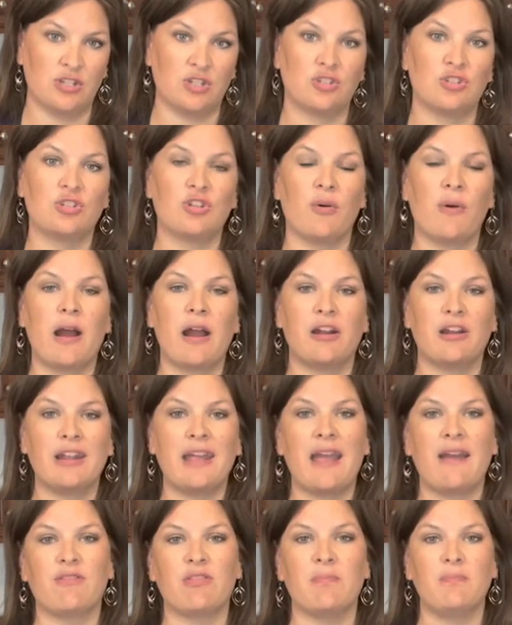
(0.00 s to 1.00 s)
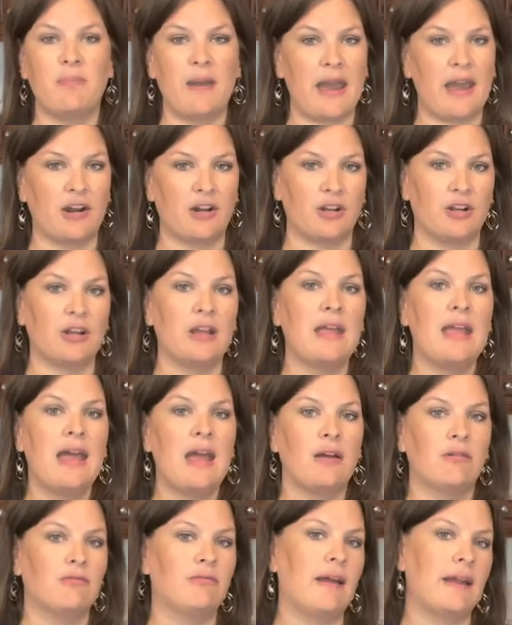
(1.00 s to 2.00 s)
So I already have the batter
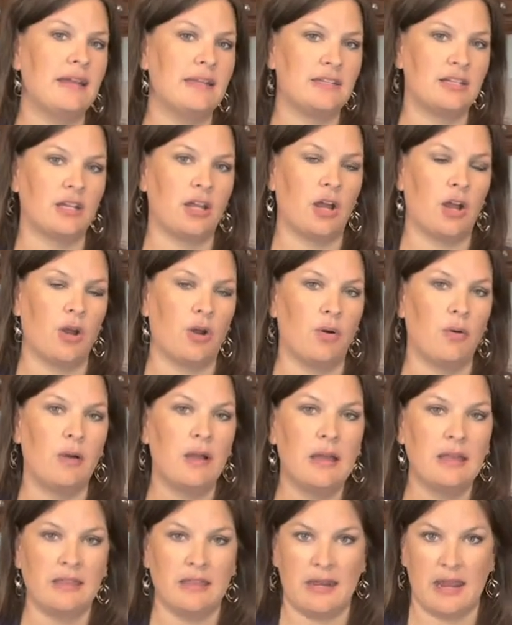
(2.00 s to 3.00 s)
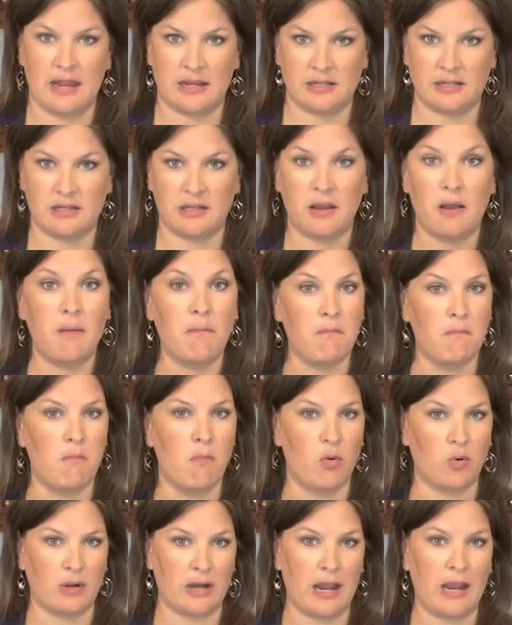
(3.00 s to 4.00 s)
ready to go the next
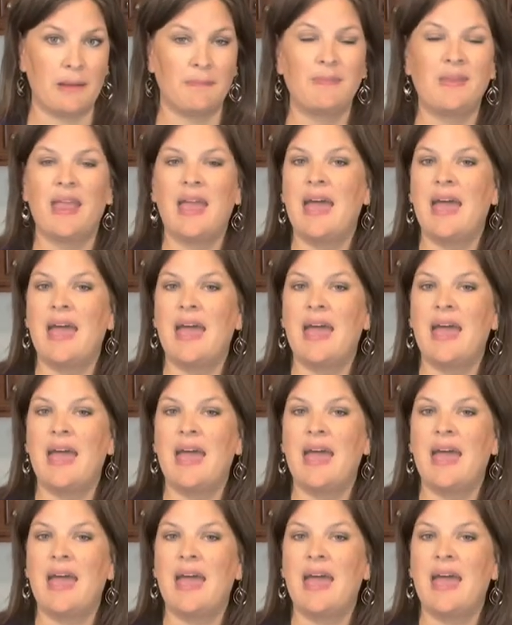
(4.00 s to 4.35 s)
morning.